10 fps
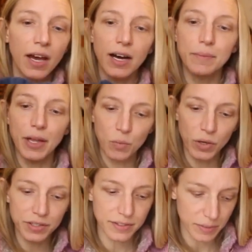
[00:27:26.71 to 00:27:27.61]
Um, and
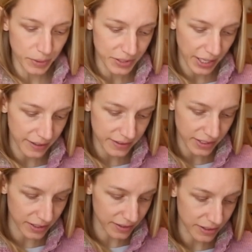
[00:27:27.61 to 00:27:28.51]
one simple
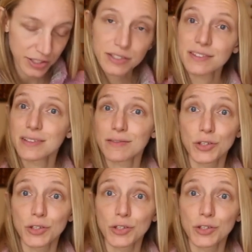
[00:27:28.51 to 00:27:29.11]
test is to just sit,